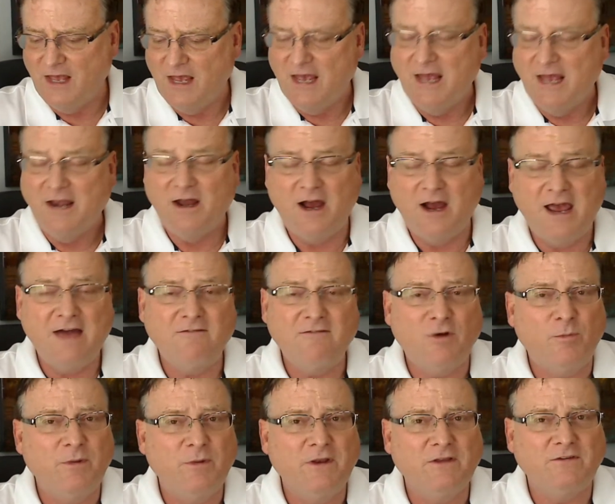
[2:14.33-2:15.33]
Now, I have
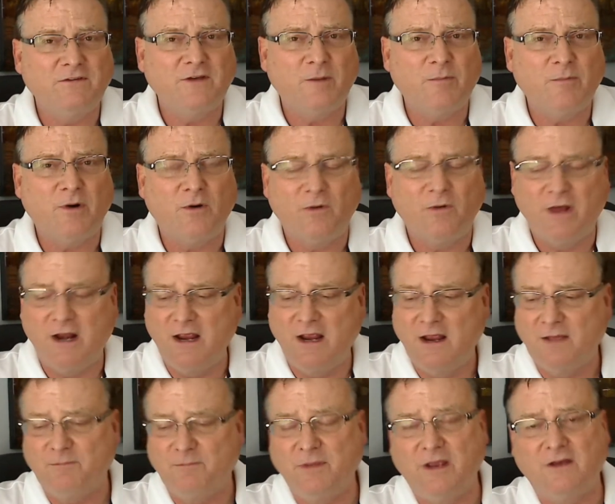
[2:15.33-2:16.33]
opened this up
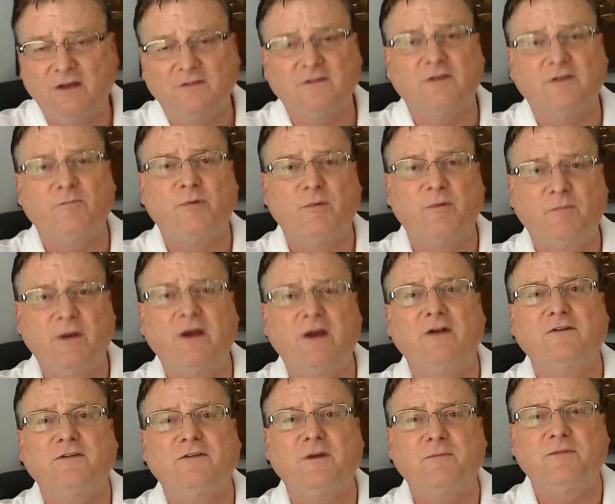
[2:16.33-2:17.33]
already because I've
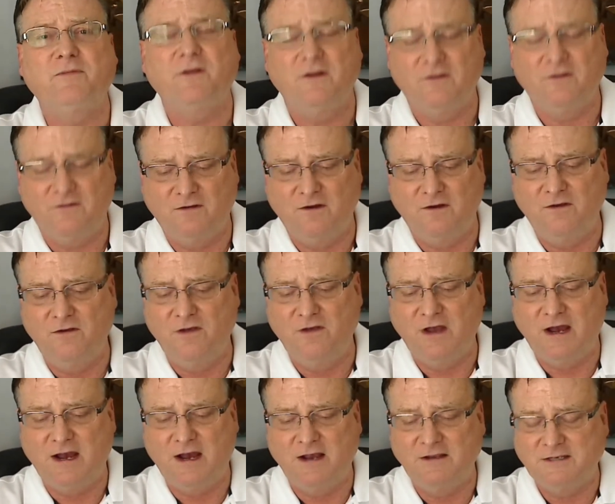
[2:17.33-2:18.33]
prepared something to show you
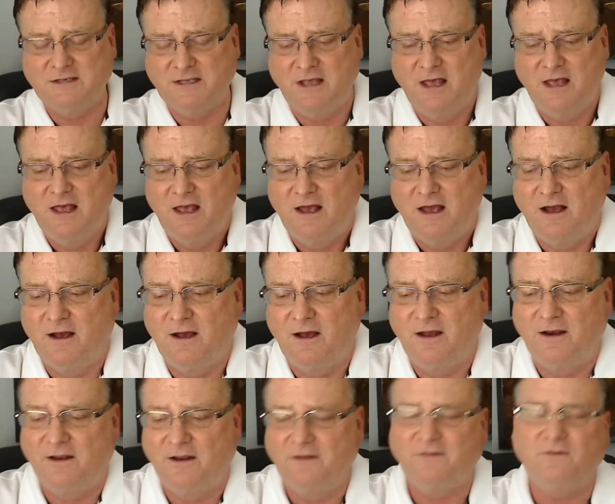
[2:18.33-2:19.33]
guys. Now
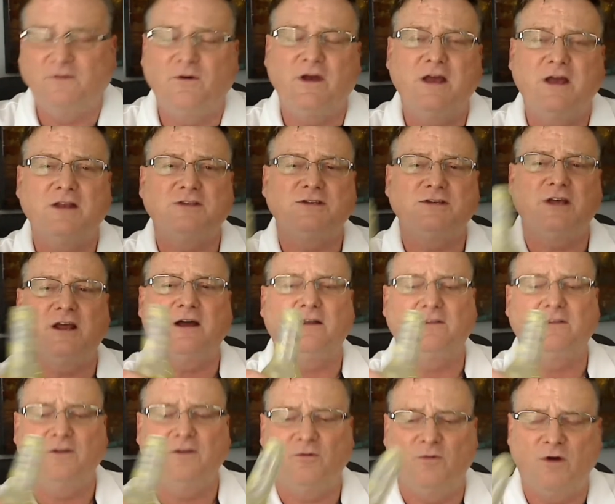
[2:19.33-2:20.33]
let's go ahead and check
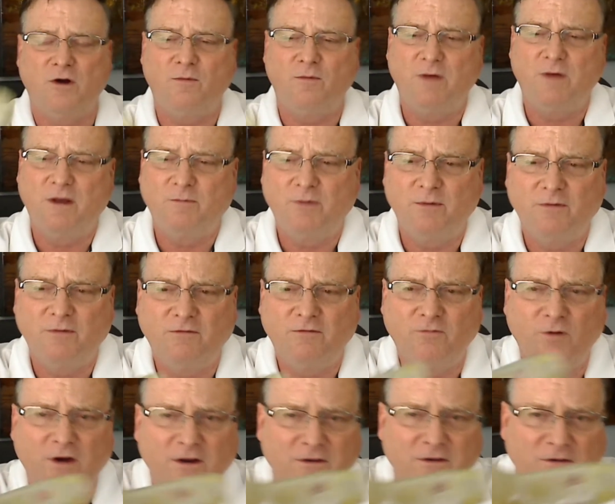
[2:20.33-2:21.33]
out the aroma. But
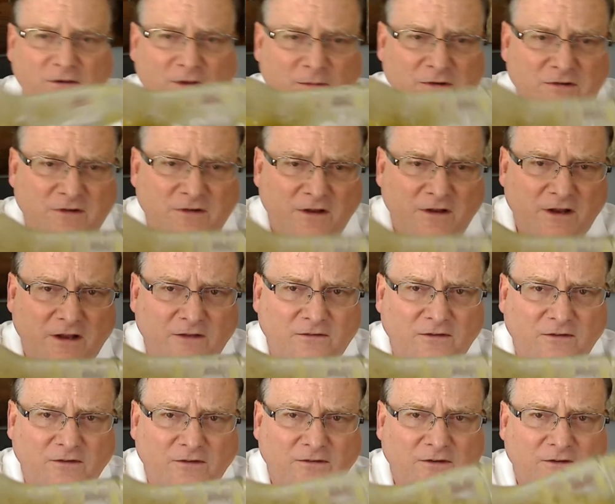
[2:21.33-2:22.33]
before I do, let me show you the
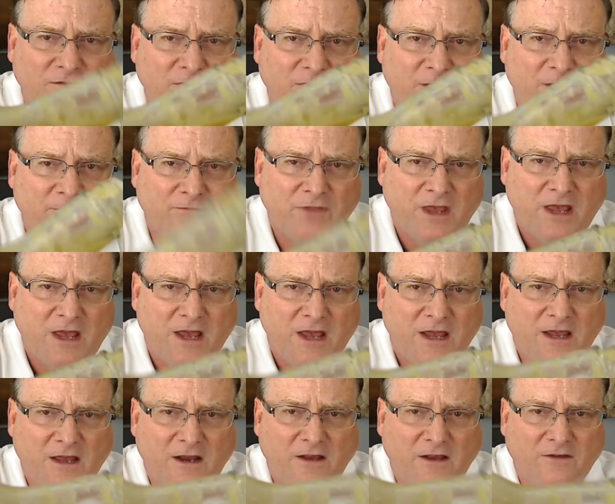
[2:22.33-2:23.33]
consistency.
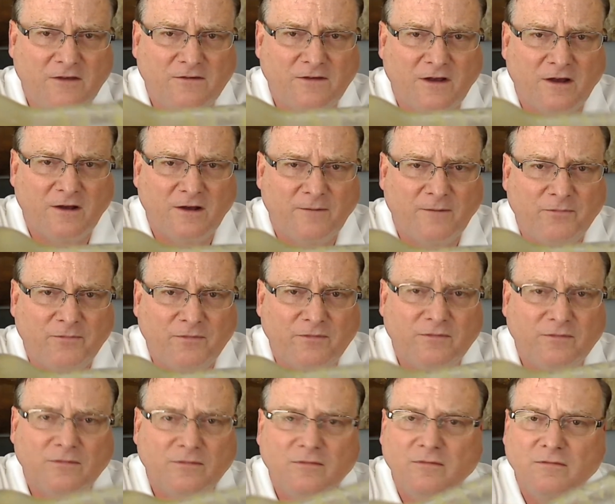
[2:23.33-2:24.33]
It is, you
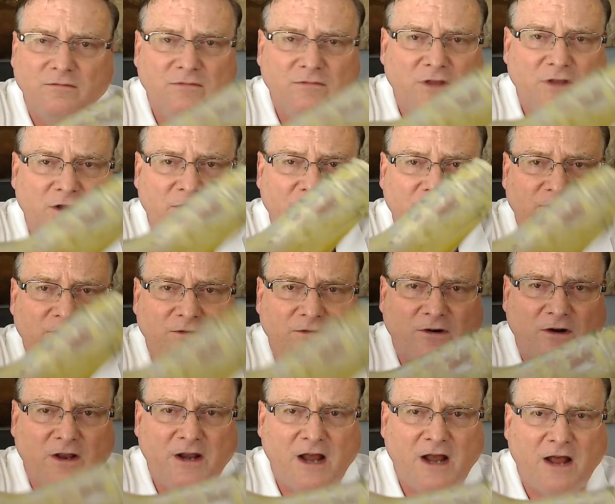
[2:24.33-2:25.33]
know,
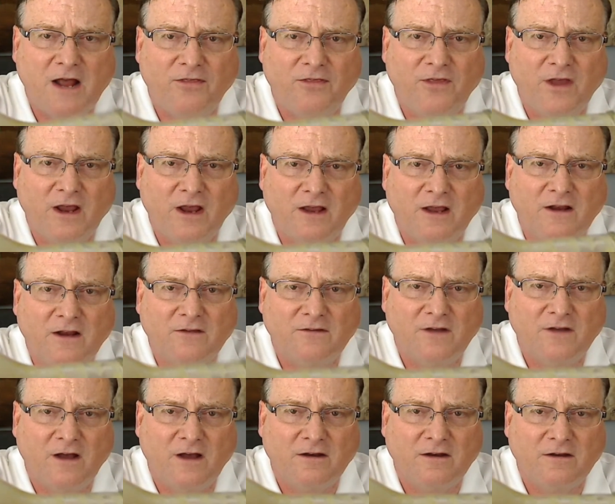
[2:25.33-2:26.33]
certainly not thick, and it's
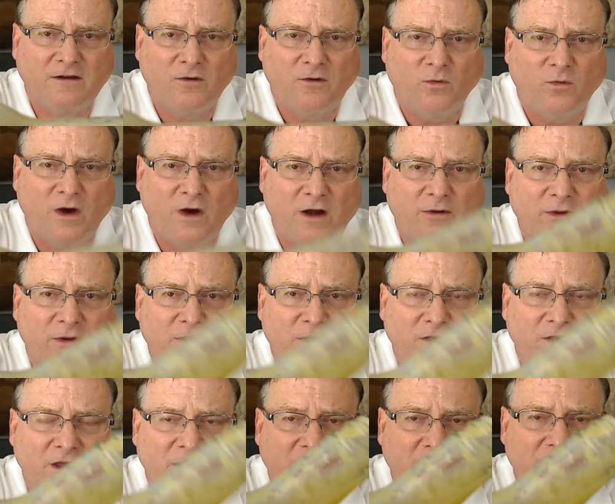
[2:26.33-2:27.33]
not watery
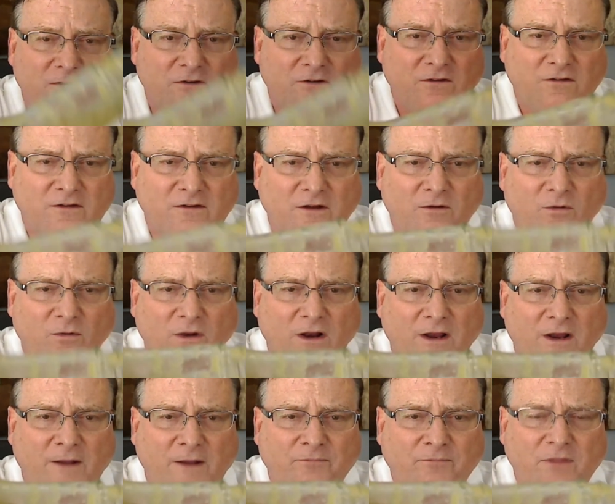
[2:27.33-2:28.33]
thin either. Just
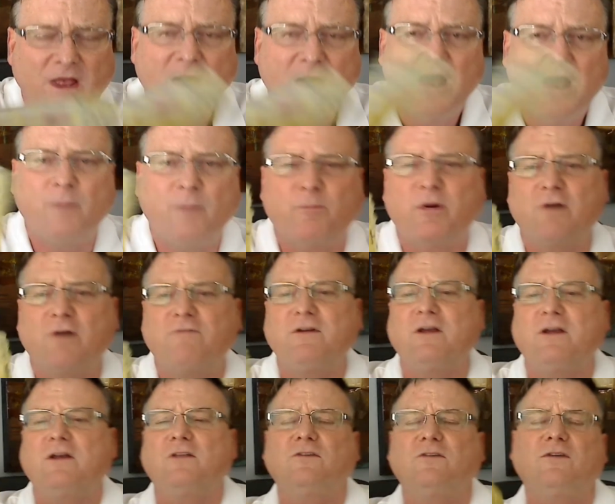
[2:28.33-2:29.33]
really a
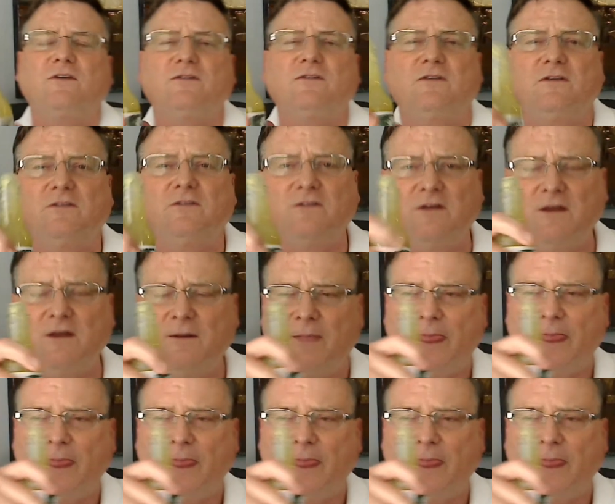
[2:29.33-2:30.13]
perfect consistency.